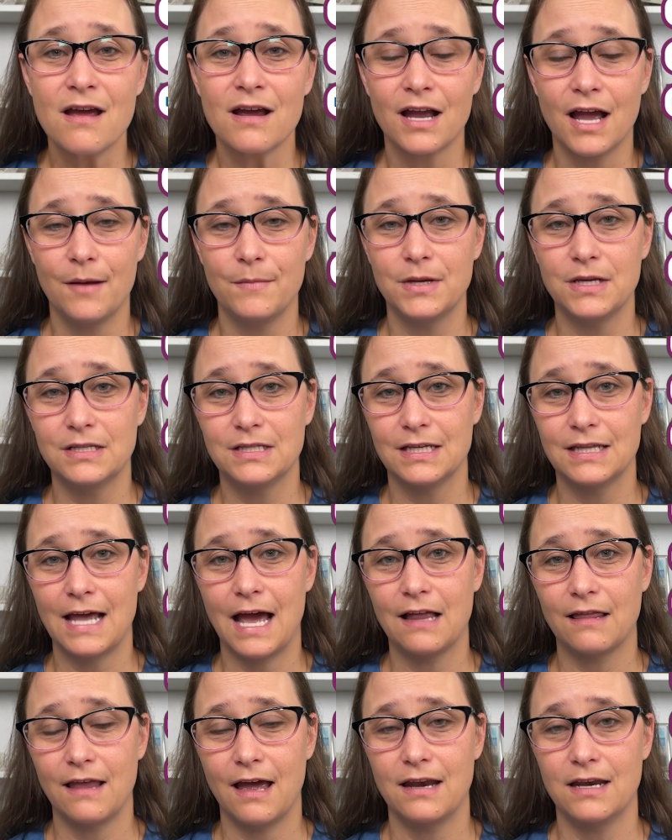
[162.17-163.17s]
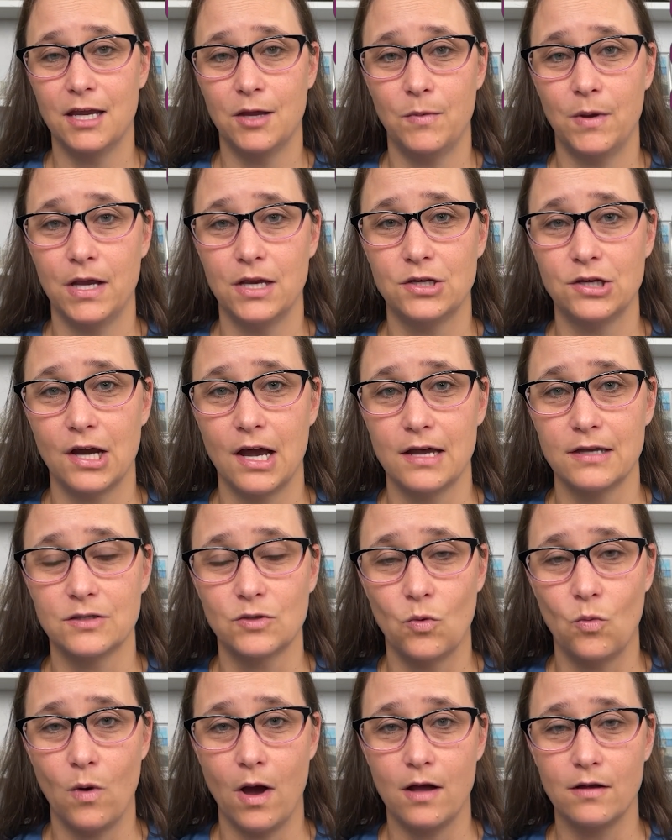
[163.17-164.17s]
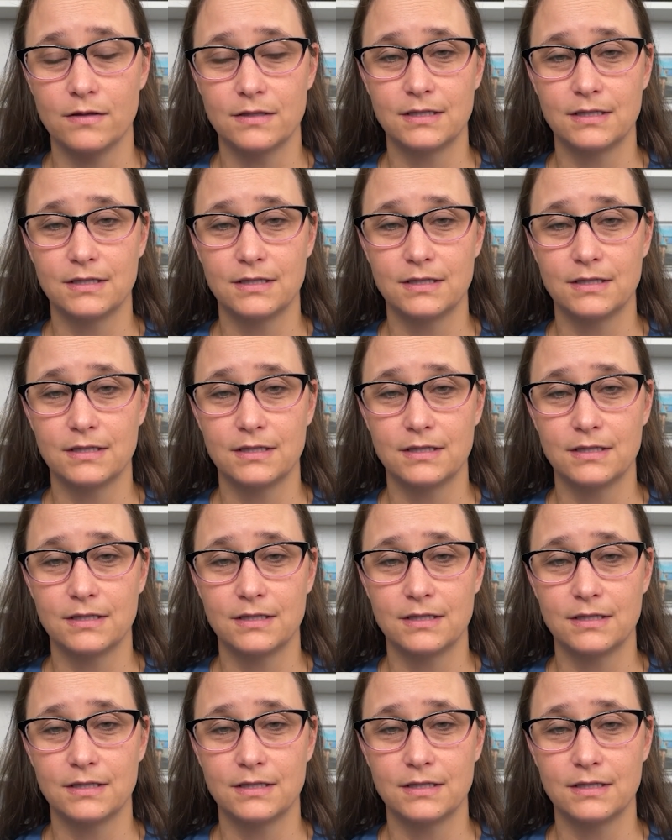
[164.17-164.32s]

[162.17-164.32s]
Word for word: coming to that landing page as well.